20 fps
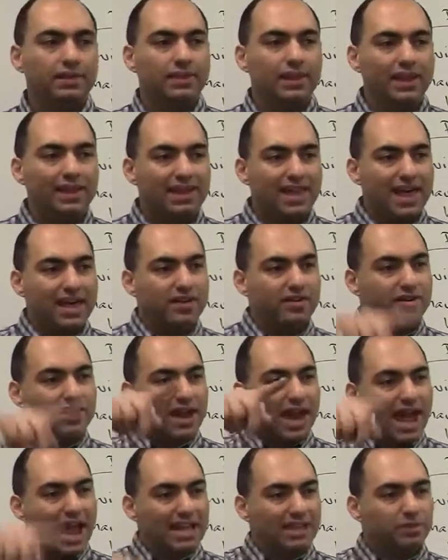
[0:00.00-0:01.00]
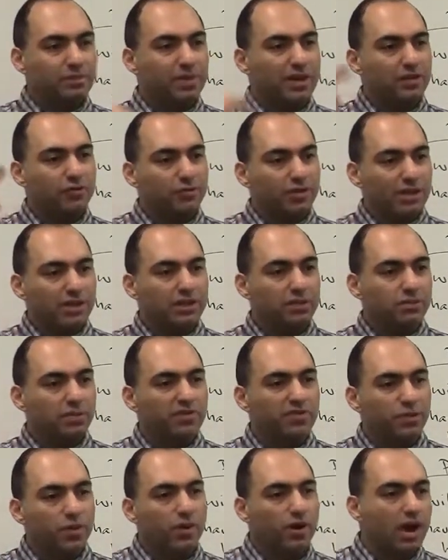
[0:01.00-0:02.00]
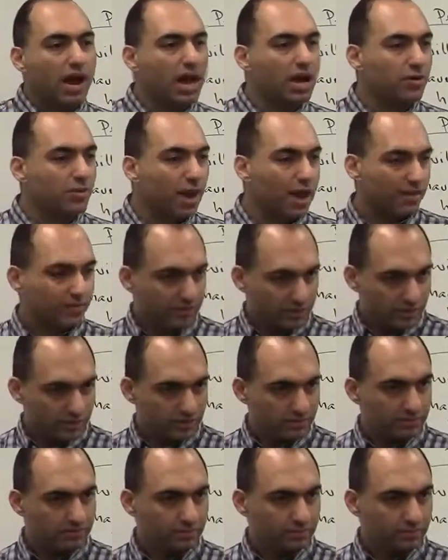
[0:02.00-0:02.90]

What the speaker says: The letter had been written before I arrived.